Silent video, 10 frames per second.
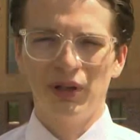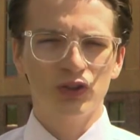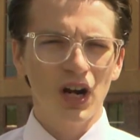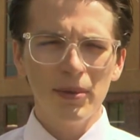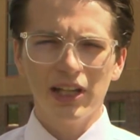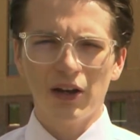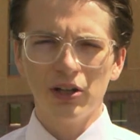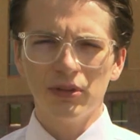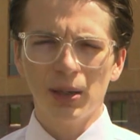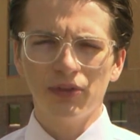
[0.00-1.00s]
Beltrami County
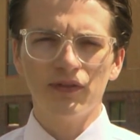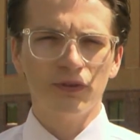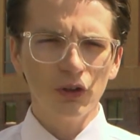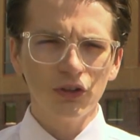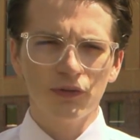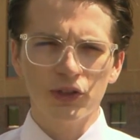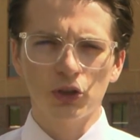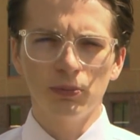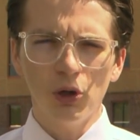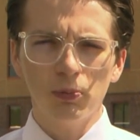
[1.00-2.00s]
becomes the first official
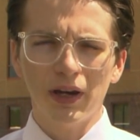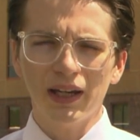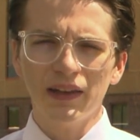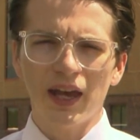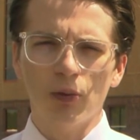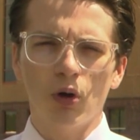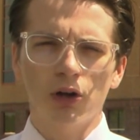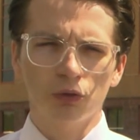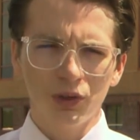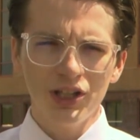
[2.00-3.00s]
milk bank in the
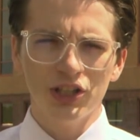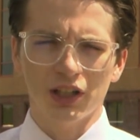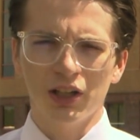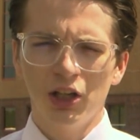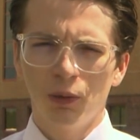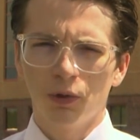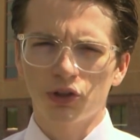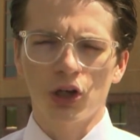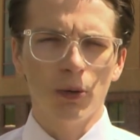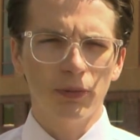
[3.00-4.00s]
Headwaters region, which will
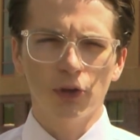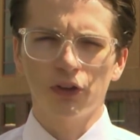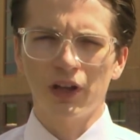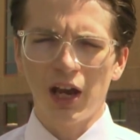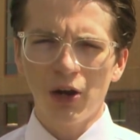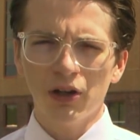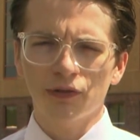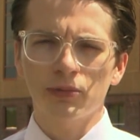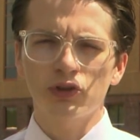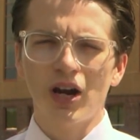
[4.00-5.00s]
help those in the area
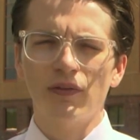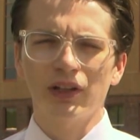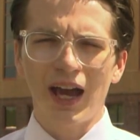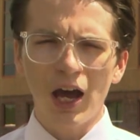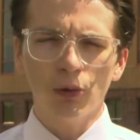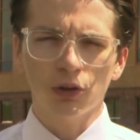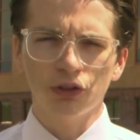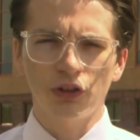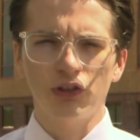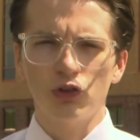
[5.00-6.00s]
from traveling hours
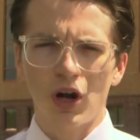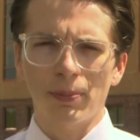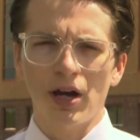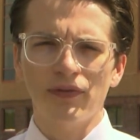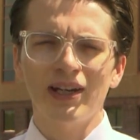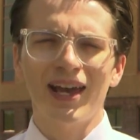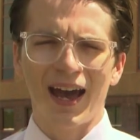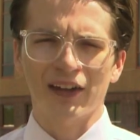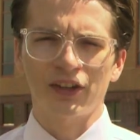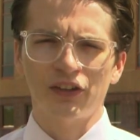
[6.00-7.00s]
just to drop off any
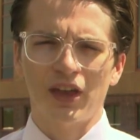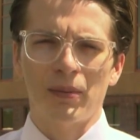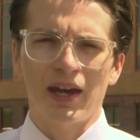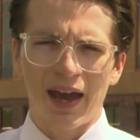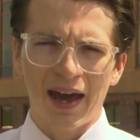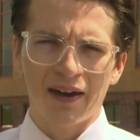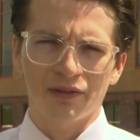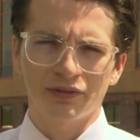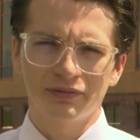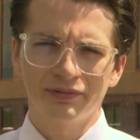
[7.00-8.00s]
access they may have.